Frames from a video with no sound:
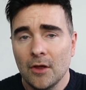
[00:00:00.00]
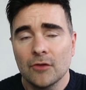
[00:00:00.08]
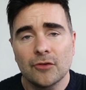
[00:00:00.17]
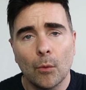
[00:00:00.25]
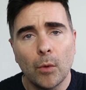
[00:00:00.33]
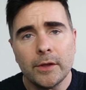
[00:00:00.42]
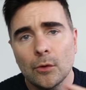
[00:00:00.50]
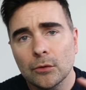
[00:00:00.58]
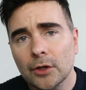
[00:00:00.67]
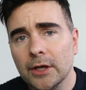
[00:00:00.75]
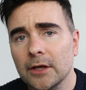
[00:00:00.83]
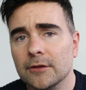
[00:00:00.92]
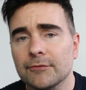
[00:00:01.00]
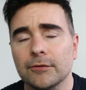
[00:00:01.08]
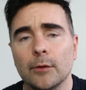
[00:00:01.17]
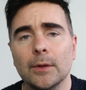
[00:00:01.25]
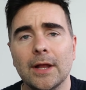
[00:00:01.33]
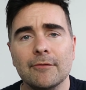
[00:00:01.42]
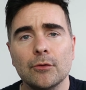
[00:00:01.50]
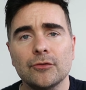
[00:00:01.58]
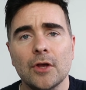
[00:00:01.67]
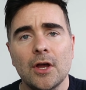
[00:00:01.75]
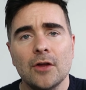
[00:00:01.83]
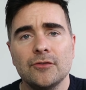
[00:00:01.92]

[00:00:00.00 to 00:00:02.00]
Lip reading: So when you're looking at the fluid levels,